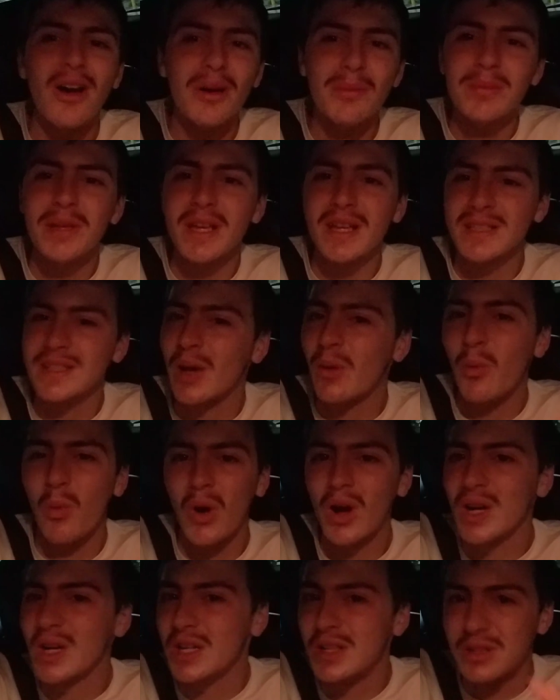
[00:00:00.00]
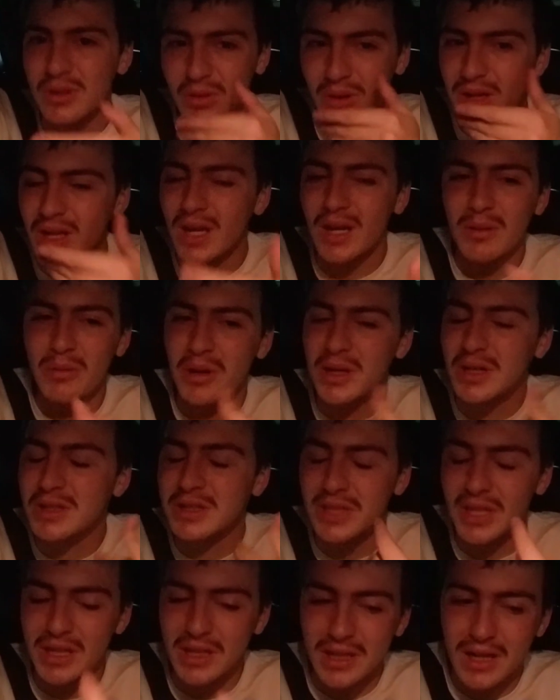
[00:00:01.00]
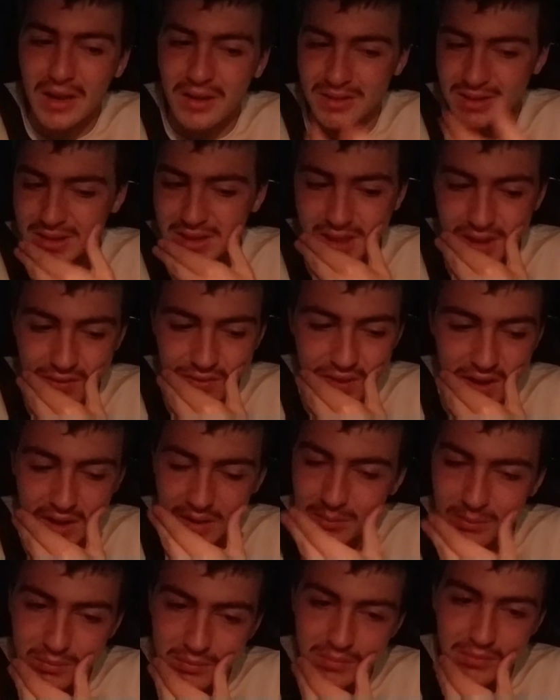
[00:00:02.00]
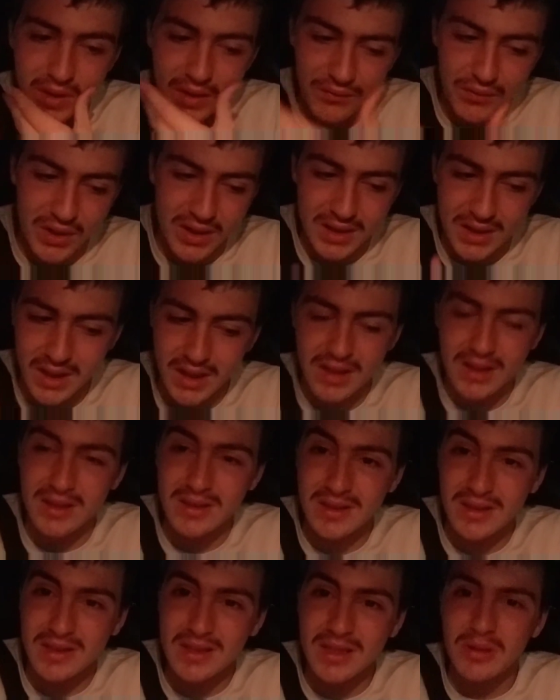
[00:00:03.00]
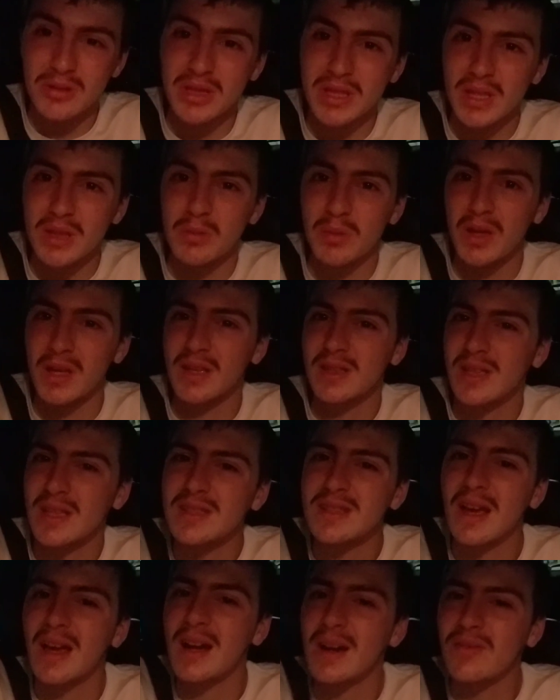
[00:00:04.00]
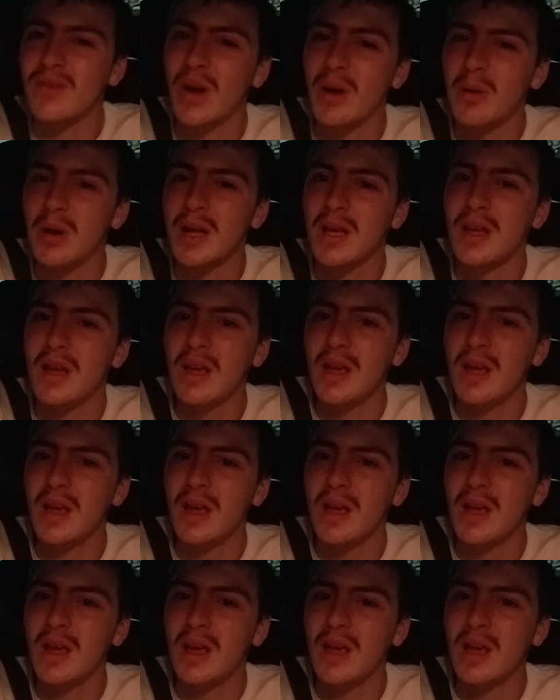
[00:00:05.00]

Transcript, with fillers: it because I wanted to. I kind of wanted to check it out and see if like if I can get into the series this way because that's kind of how I